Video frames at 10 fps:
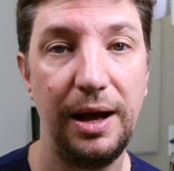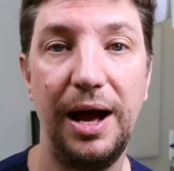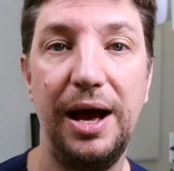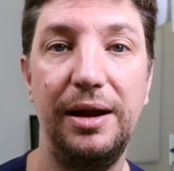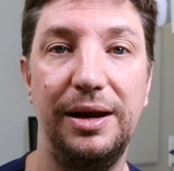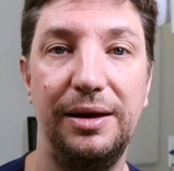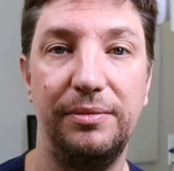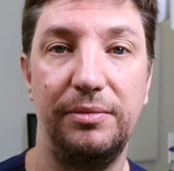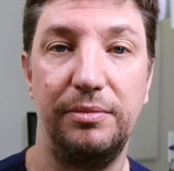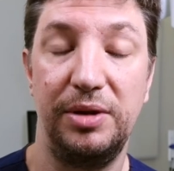And
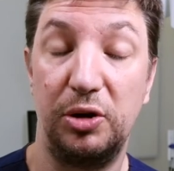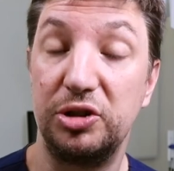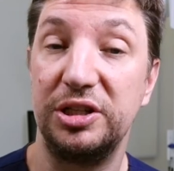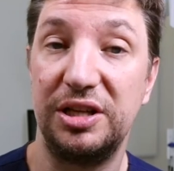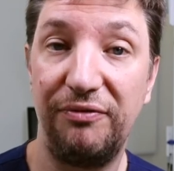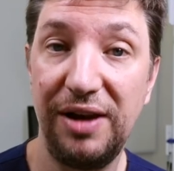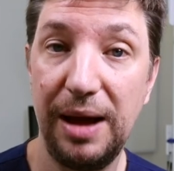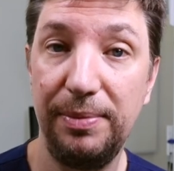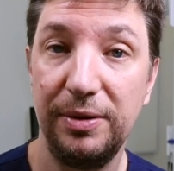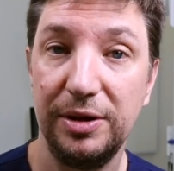because it's a
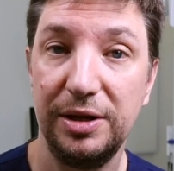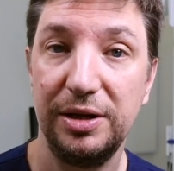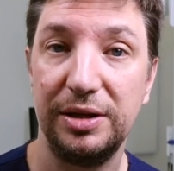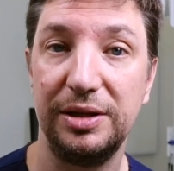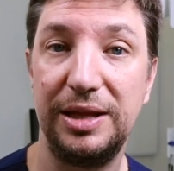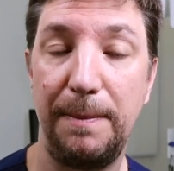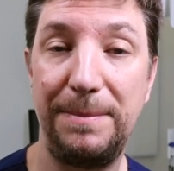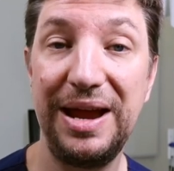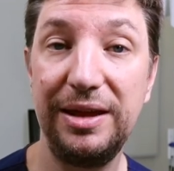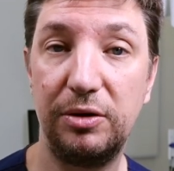flap, the
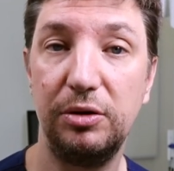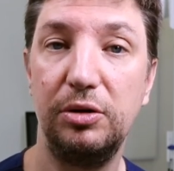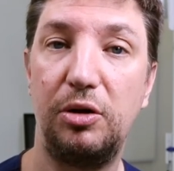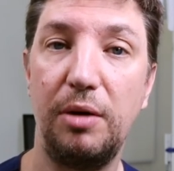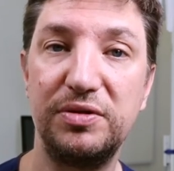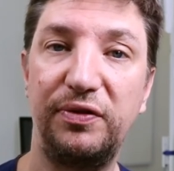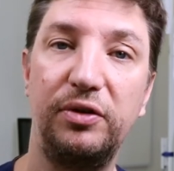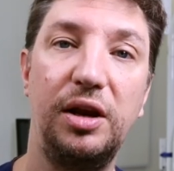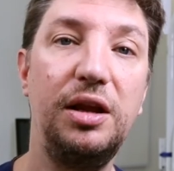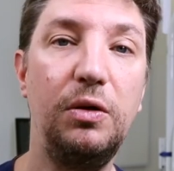pedicle comes
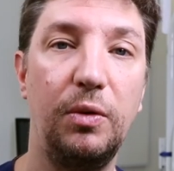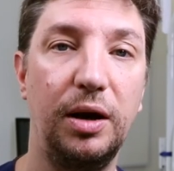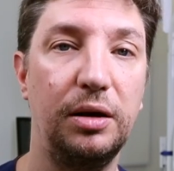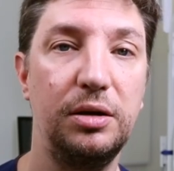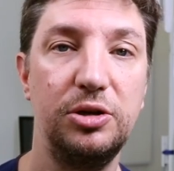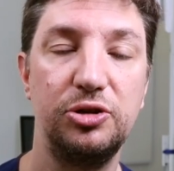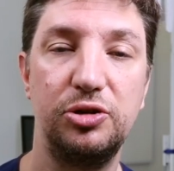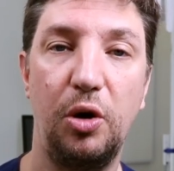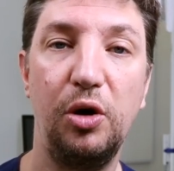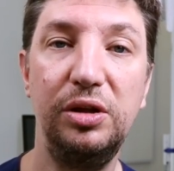from the lingual.
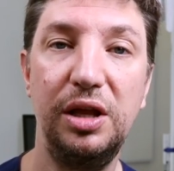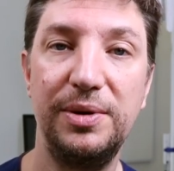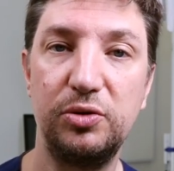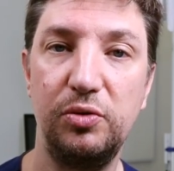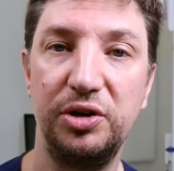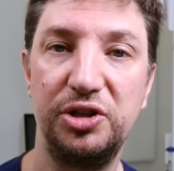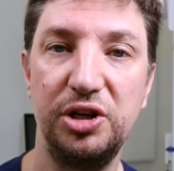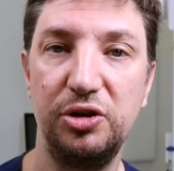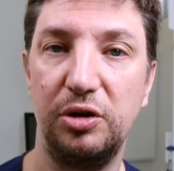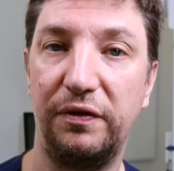So all the
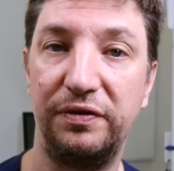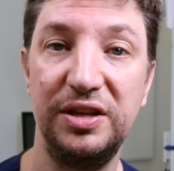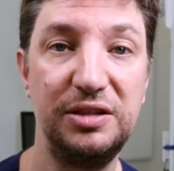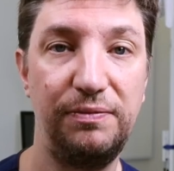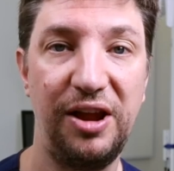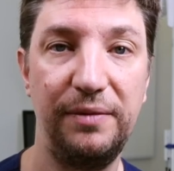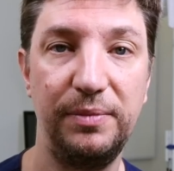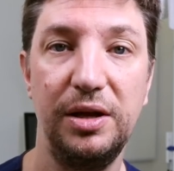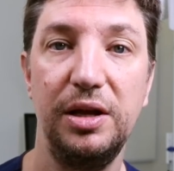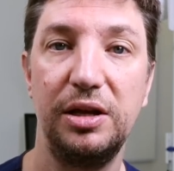vascularization of this
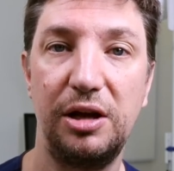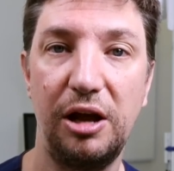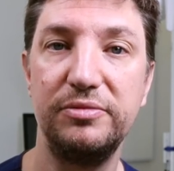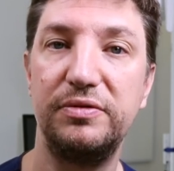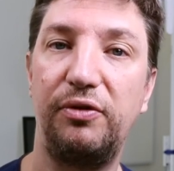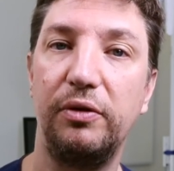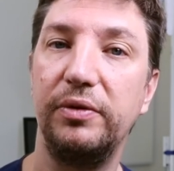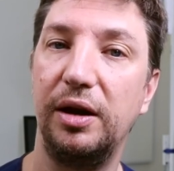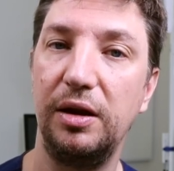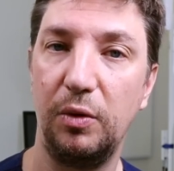flap comes from
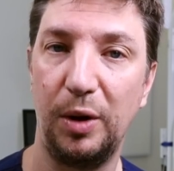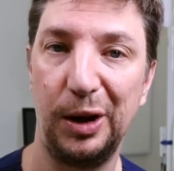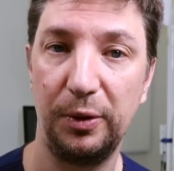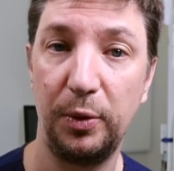the lingual.